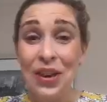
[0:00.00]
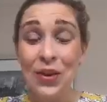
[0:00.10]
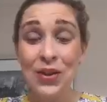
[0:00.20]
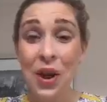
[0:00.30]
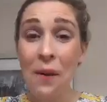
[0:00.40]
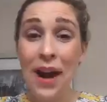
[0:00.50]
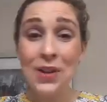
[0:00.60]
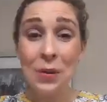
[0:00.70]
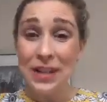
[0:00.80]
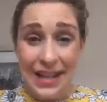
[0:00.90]
So I
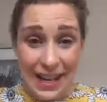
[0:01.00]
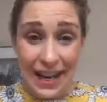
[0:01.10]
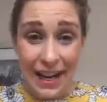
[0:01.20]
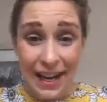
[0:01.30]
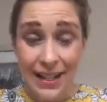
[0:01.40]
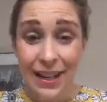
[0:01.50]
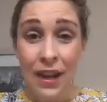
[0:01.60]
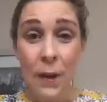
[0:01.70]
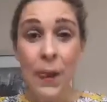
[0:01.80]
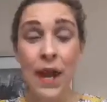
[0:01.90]
don't need
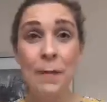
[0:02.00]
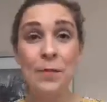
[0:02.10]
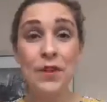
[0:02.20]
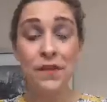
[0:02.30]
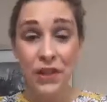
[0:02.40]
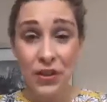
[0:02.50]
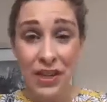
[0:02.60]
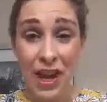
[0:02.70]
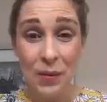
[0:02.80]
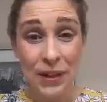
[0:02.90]
to feel
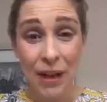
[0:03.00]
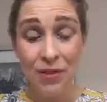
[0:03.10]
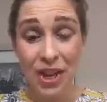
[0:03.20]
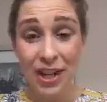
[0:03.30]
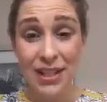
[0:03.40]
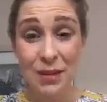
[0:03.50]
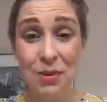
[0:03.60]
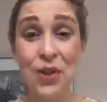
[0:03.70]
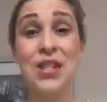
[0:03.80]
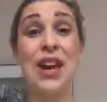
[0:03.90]
down when I'm rejected,
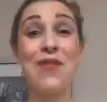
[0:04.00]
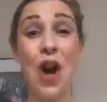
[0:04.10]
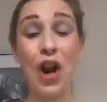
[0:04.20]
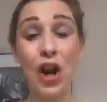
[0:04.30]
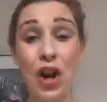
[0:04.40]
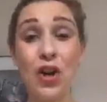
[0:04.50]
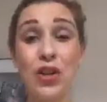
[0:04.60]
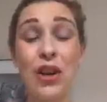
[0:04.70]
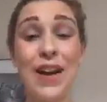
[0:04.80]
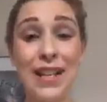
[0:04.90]
because I've got a lot of